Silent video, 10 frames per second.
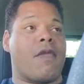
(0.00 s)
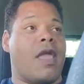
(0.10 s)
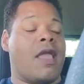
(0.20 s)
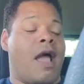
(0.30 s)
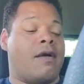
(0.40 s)

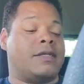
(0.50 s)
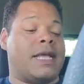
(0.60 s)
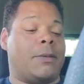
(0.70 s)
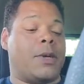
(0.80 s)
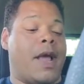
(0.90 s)
Y'all gonna
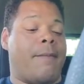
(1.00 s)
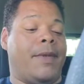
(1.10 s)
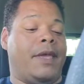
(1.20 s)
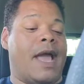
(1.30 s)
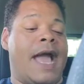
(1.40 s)
stop trying
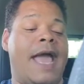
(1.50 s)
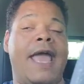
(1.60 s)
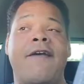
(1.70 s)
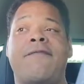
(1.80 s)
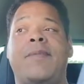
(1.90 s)
me. I
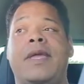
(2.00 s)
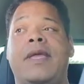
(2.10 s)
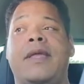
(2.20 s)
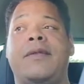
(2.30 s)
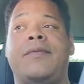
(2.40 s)
have
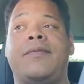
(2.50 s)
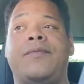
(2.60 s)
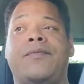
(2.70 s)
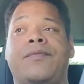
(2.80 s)
been